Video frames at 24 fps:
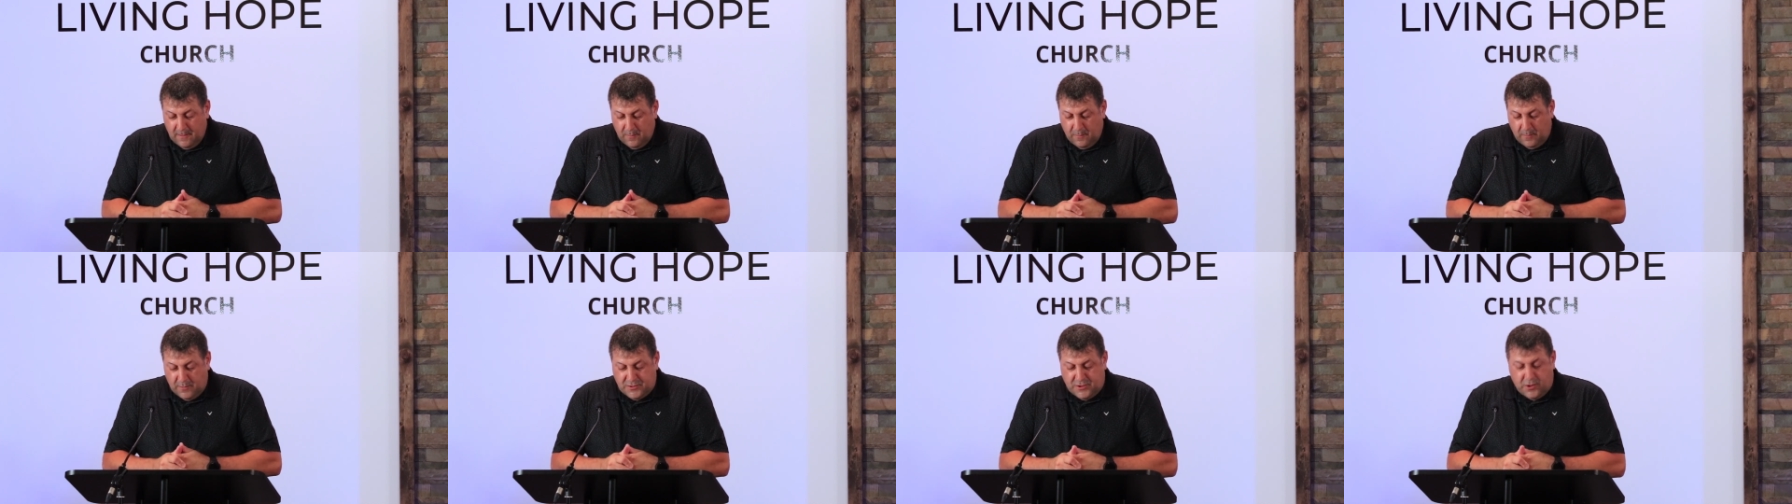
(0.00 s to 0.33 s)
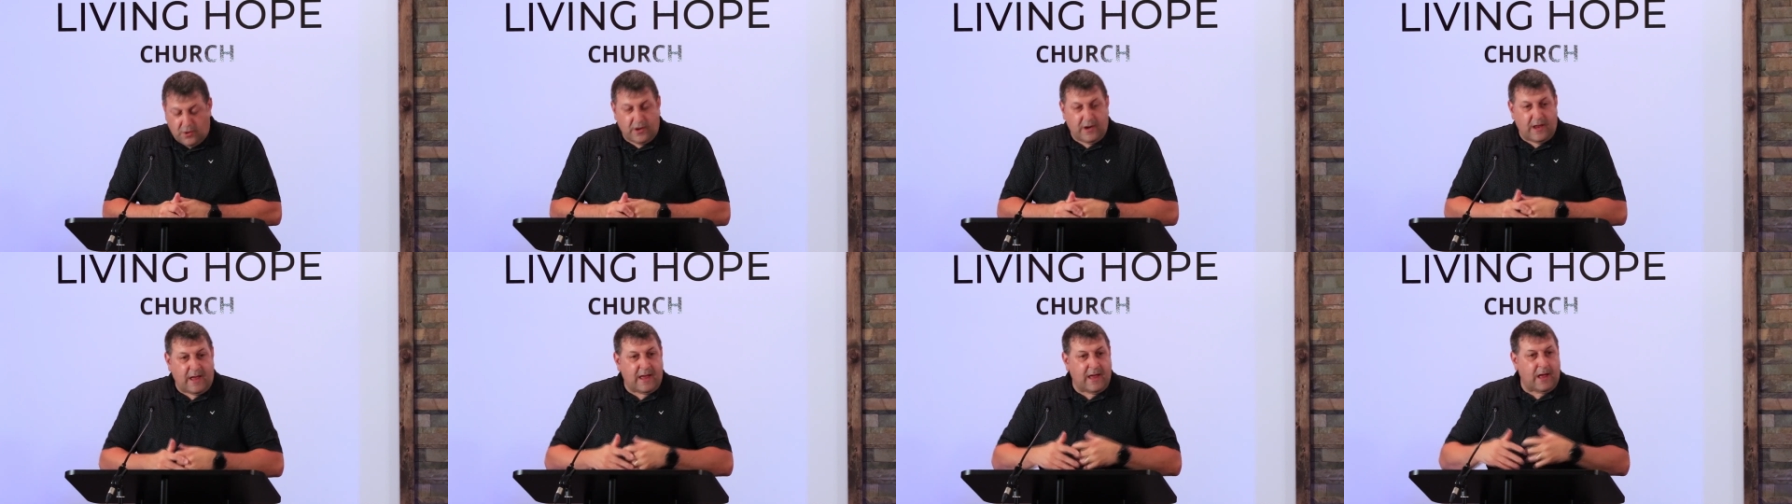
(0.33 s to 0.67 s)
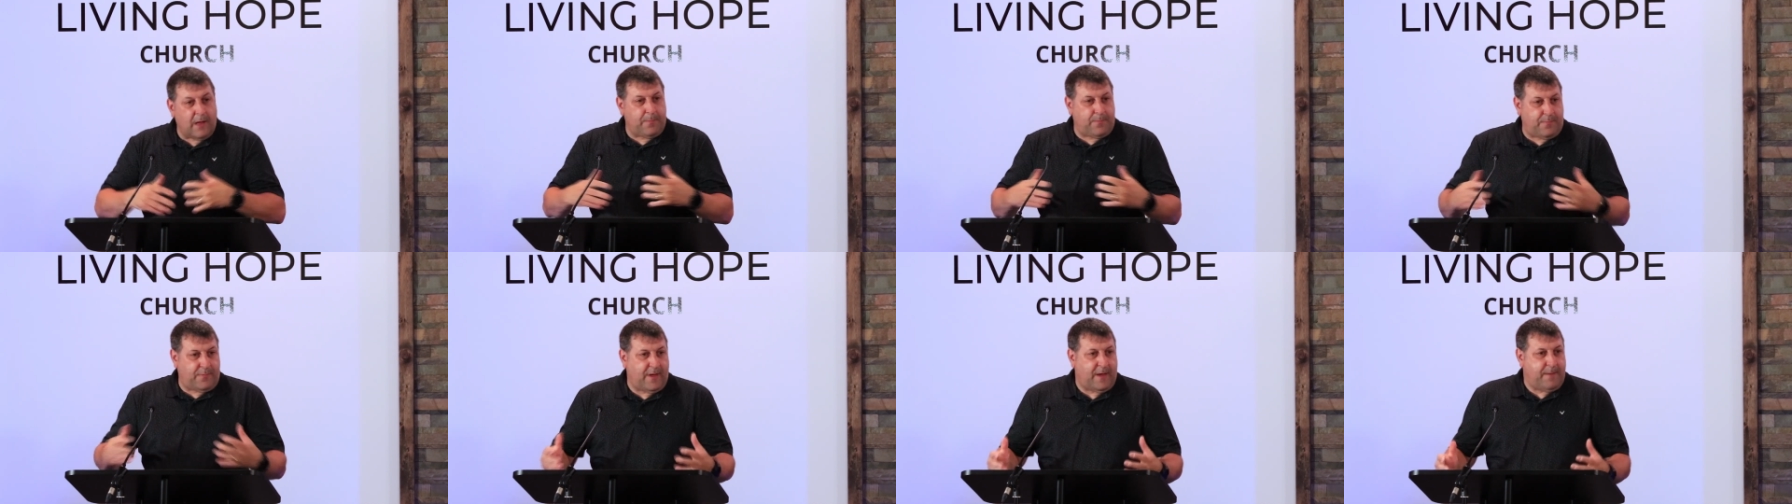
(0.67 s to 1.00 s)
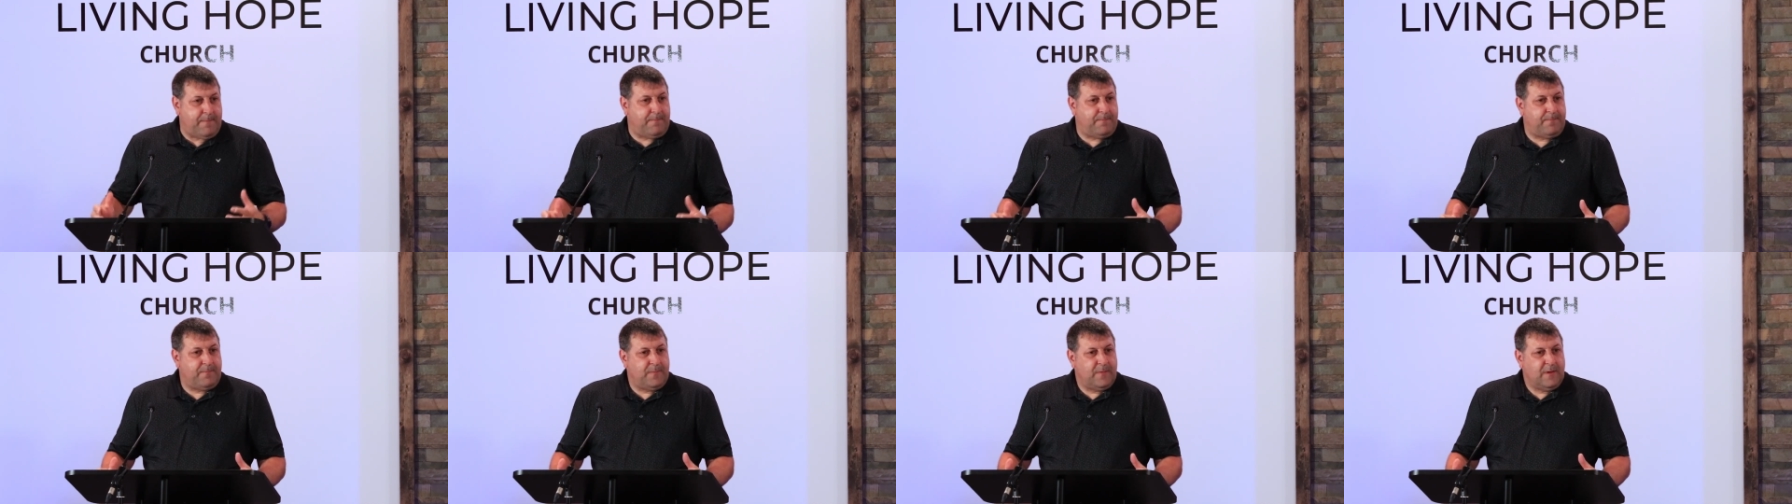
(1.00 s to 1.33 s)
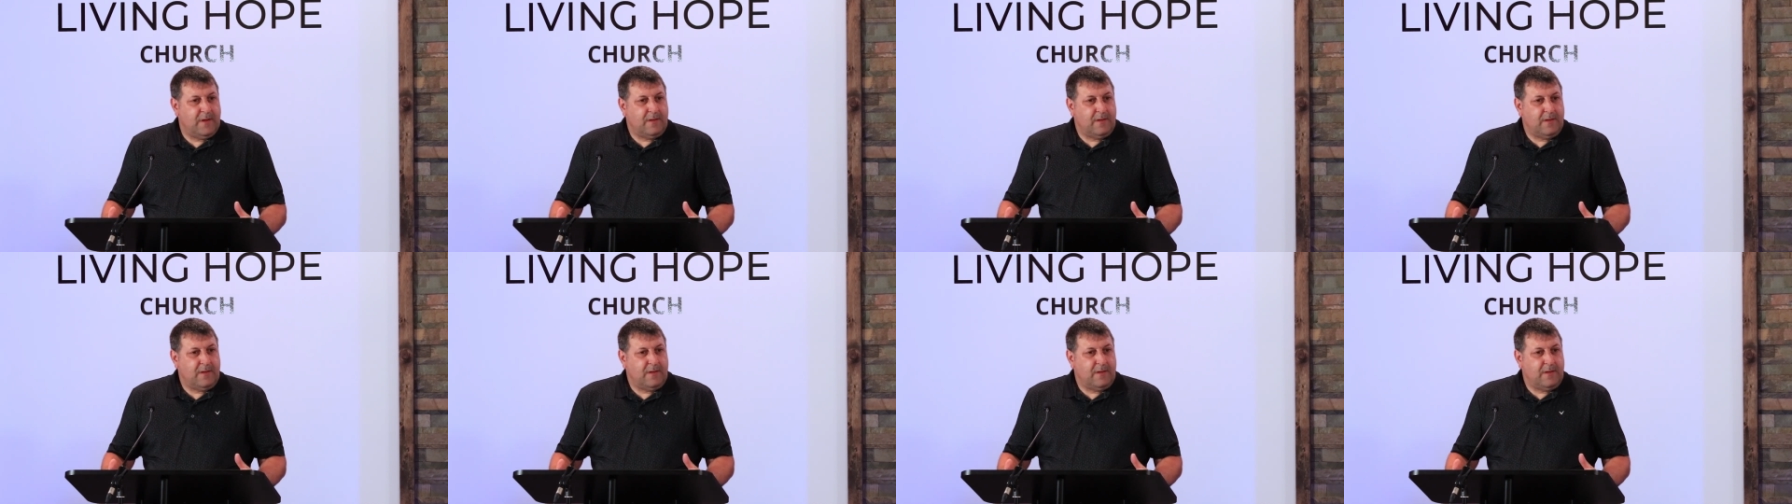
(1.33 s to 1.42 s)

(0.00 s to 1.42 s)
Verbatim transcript: was going to help them.